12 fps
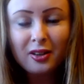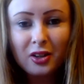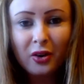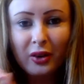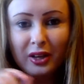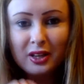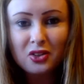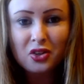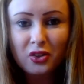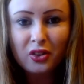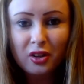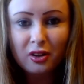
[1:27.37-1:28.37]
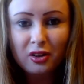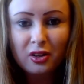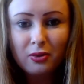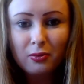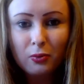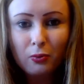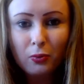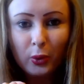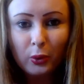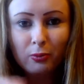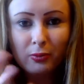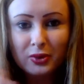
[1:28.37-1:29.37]
going into the
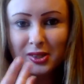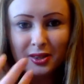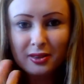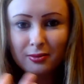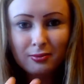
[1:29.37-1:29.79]
womb was